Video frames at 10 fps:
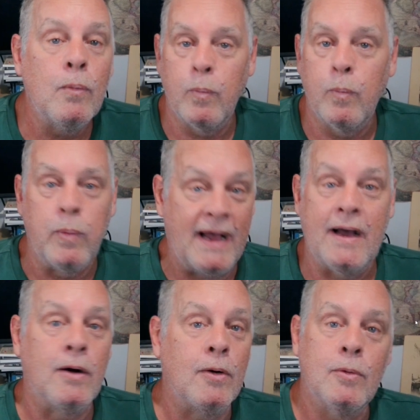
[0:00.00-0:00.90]

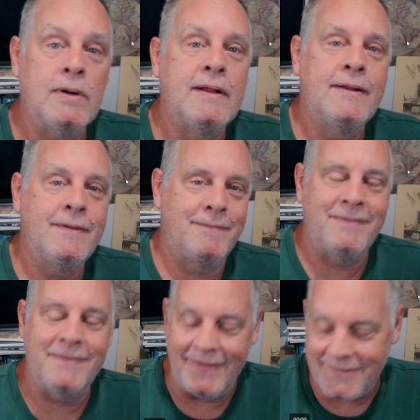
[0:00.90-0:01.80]
wow,
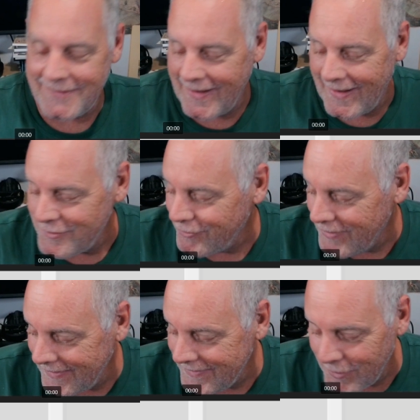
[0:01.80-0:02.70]
these guys
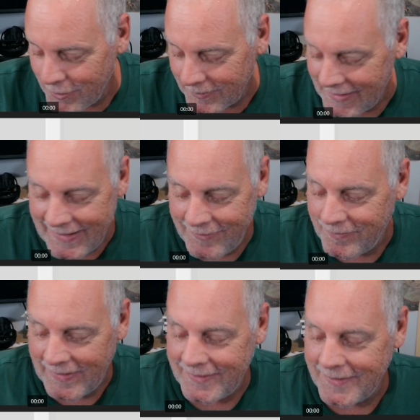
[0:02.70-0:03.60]
really don't like
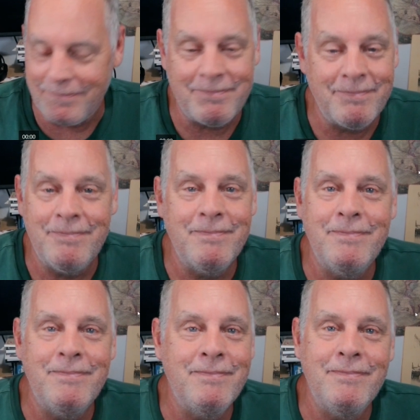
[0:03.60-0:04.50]

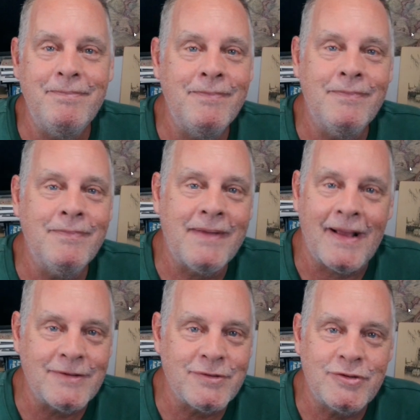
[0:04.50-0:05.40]
fucking
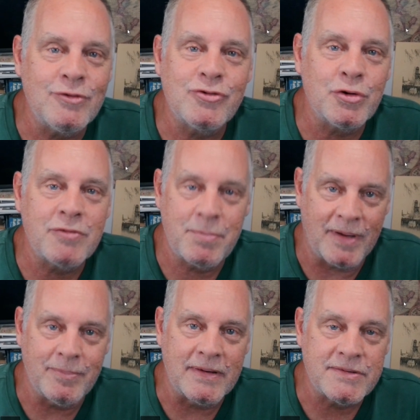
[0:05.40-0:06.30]
constitutional
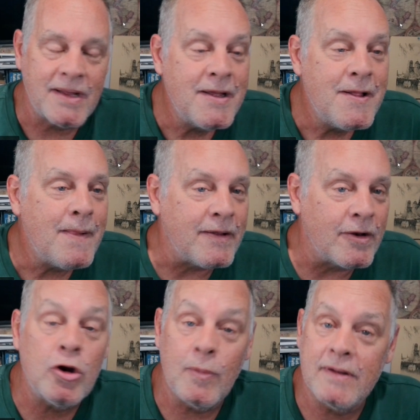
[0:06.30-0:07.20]
republics. You know
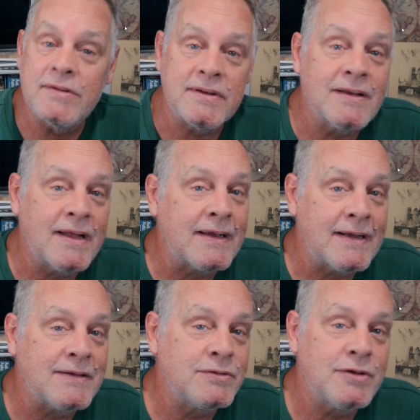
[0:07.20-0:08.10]
who else didn't like
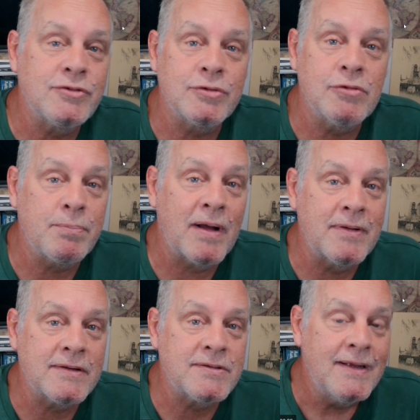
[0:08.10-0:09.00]
constitutional
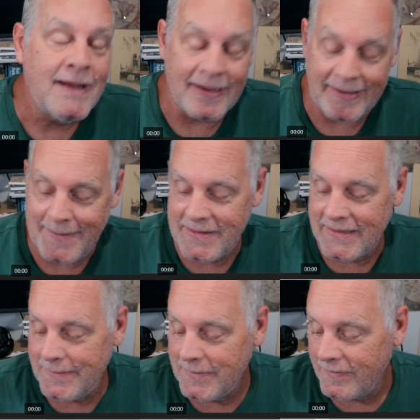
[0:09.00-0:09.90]
republics? A guy by the
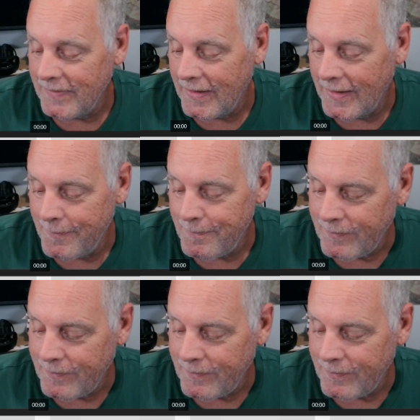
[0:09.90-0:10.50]
name of